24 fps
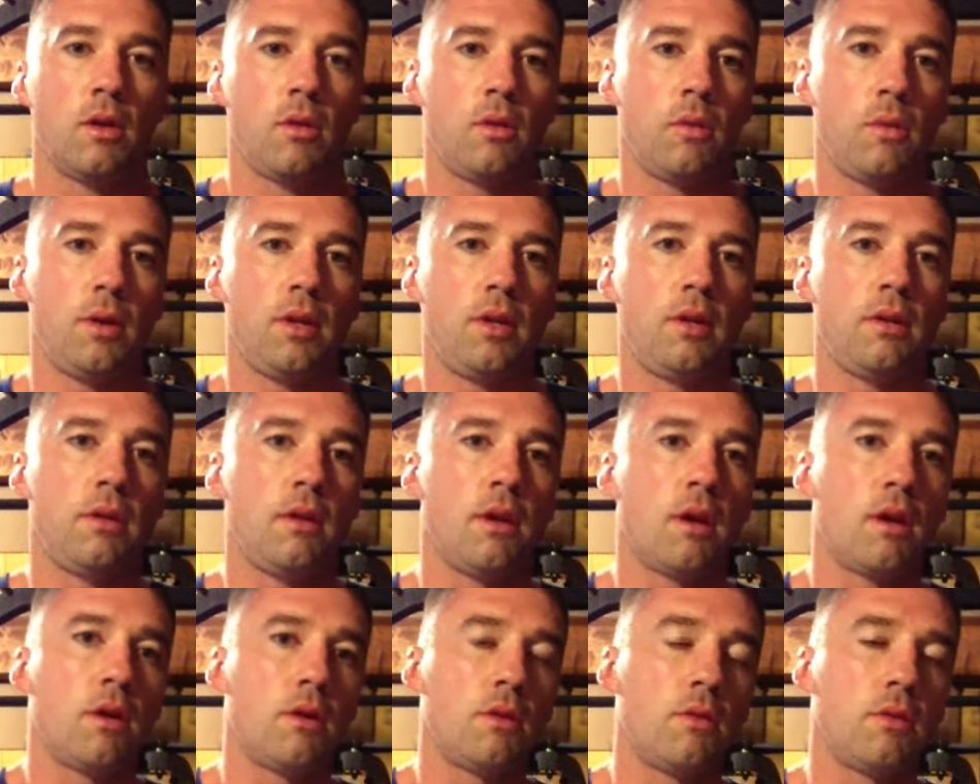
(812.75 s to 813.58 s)
when you
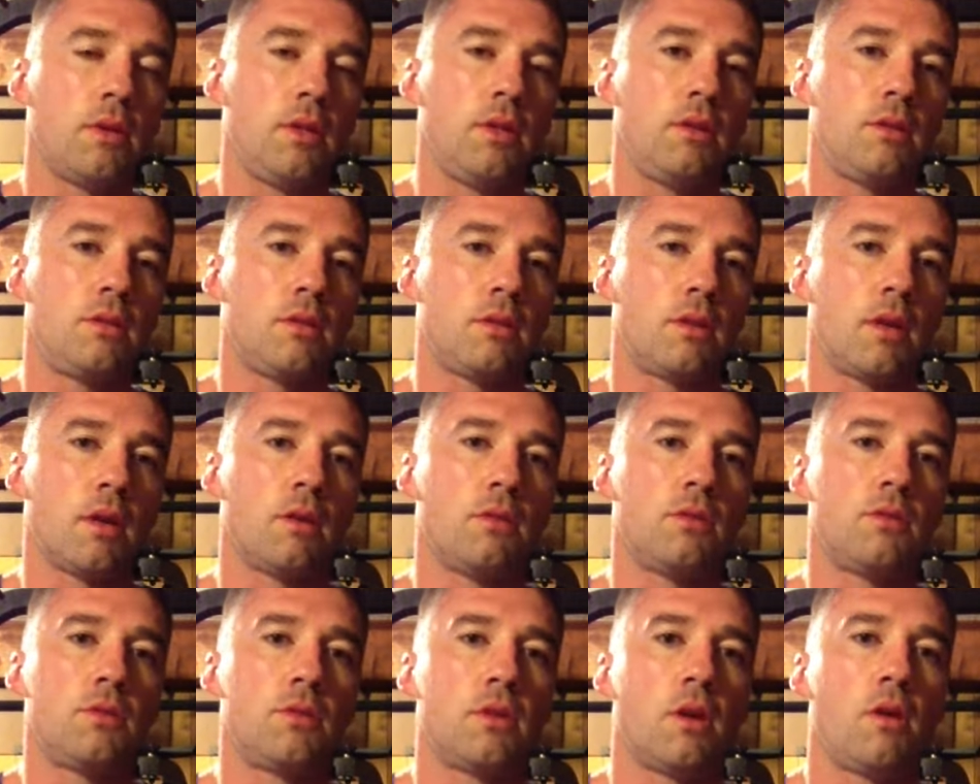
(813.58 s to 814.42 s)
go
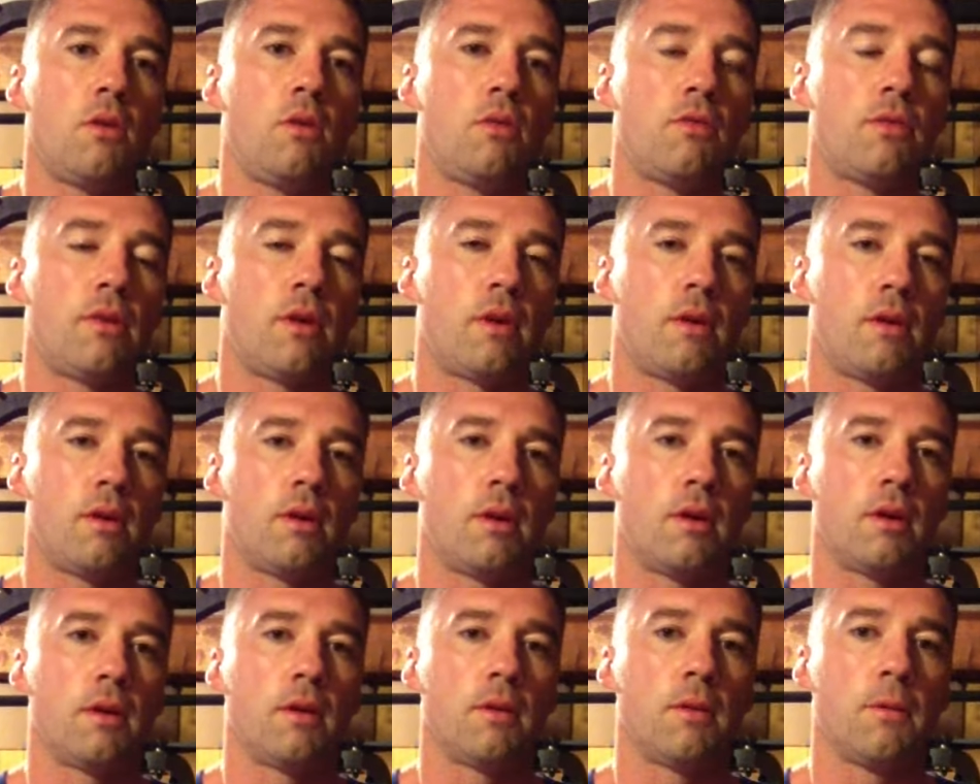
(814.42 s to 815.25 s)
so
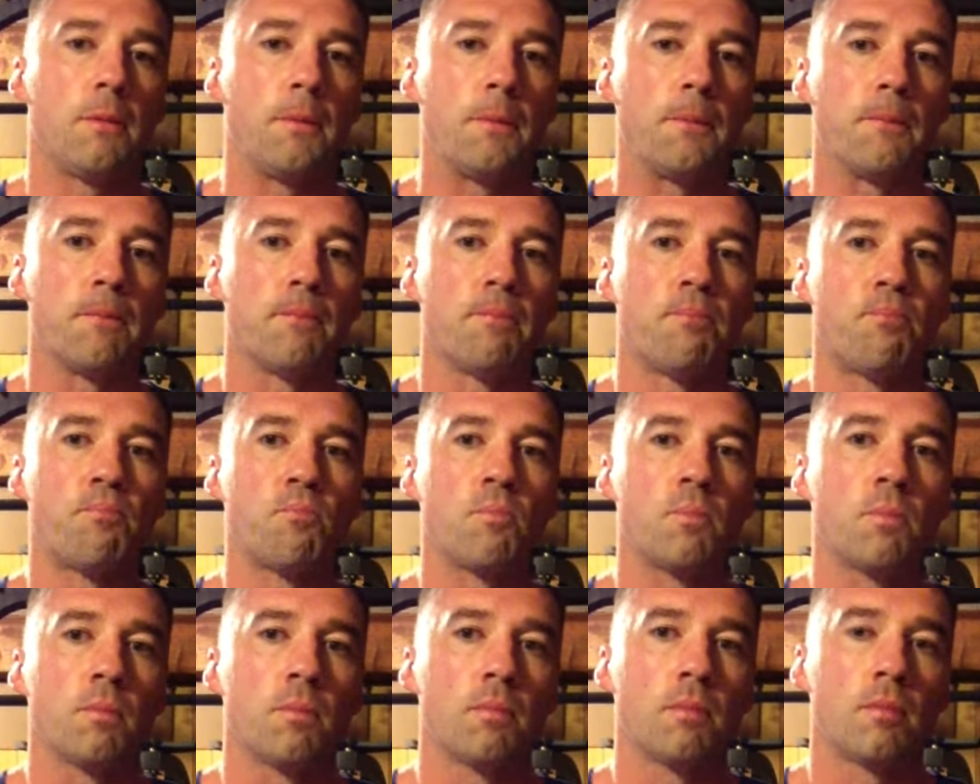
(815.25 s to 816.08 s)
far
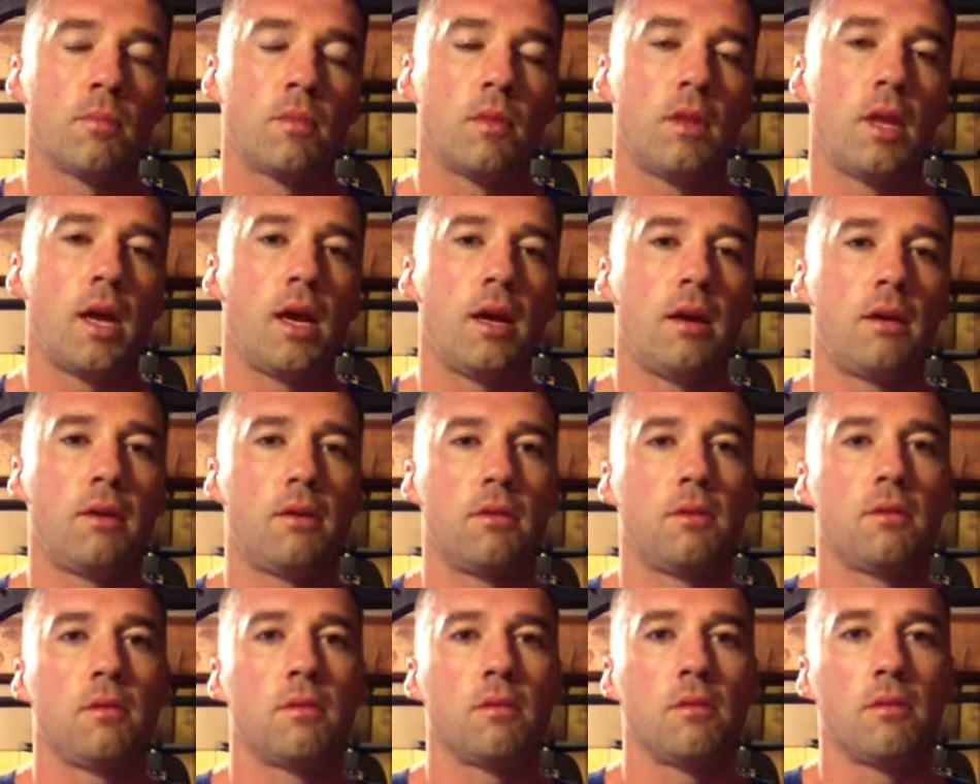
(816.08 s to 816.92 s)

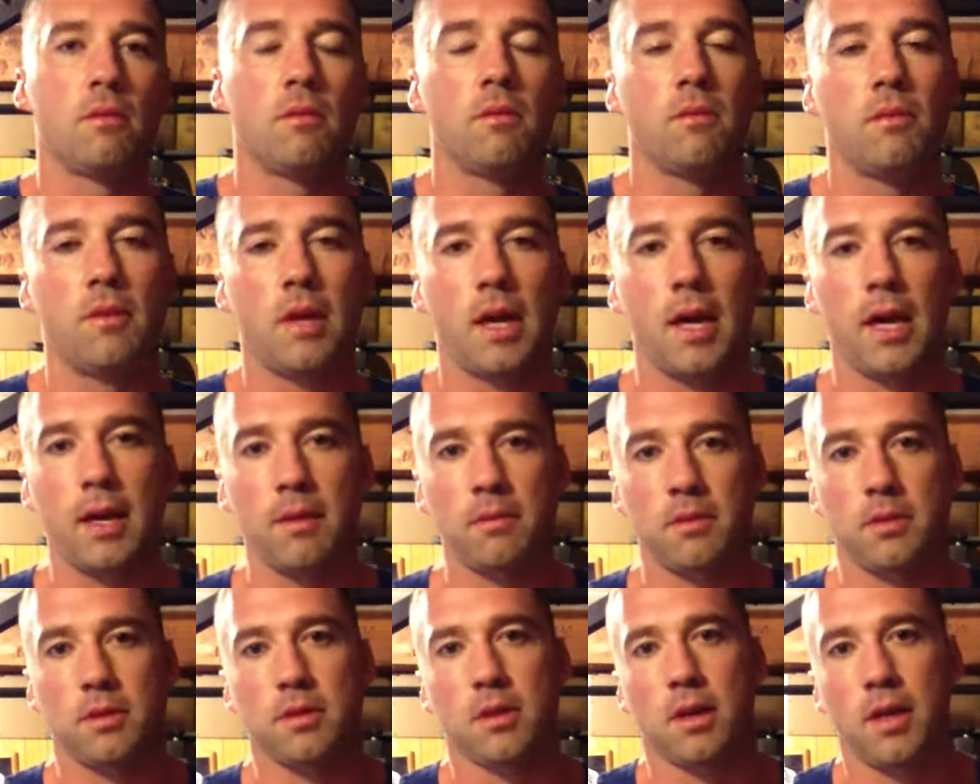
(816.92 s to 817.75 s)
down, the
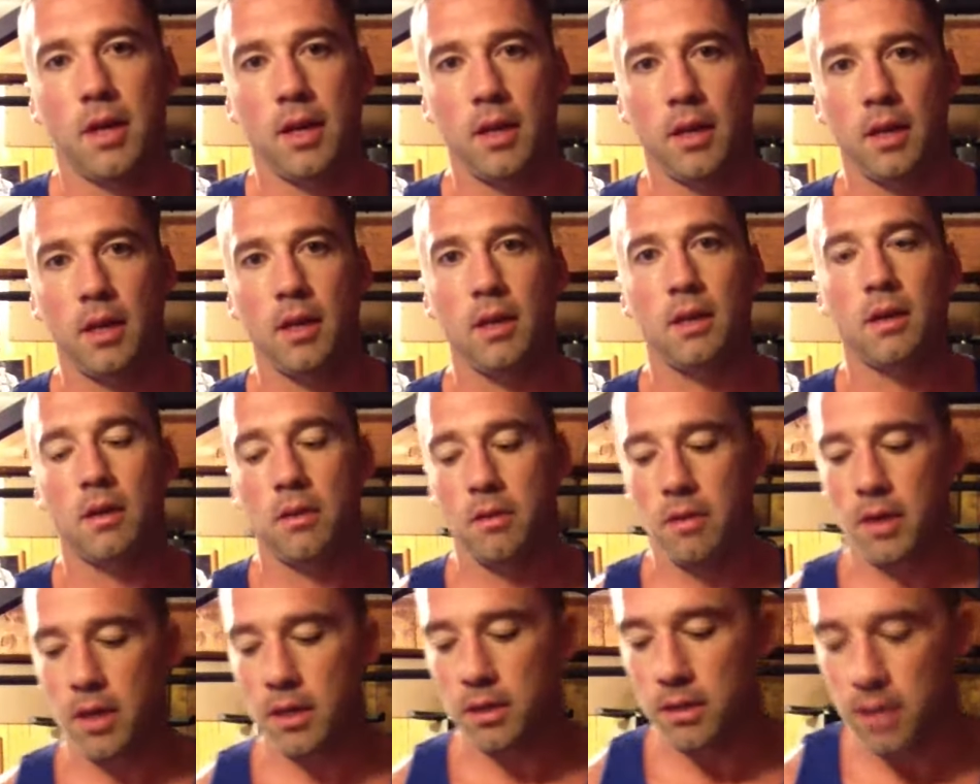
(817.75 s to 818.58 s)
hamstring, you know,
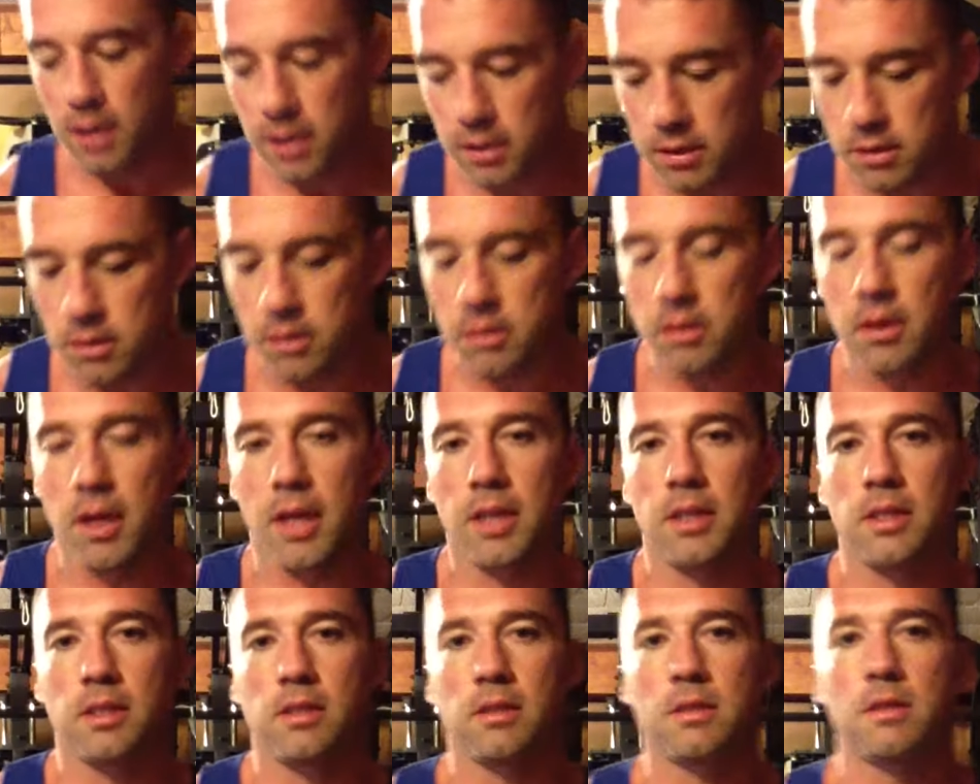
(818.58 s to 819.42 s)
it
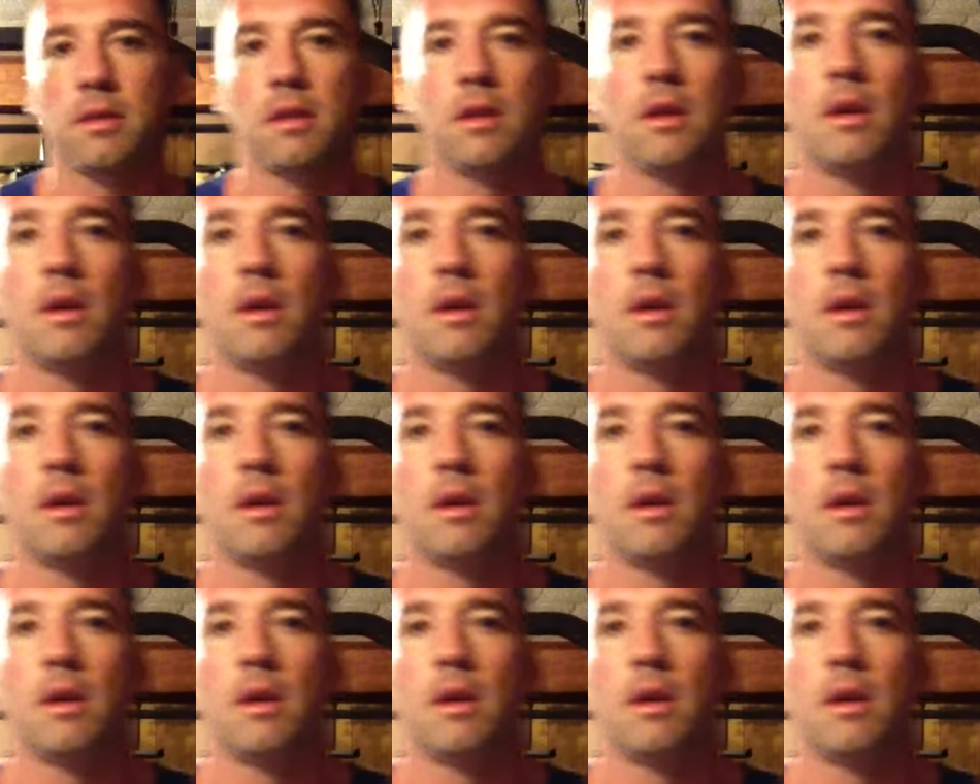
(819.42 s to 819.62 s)
stretches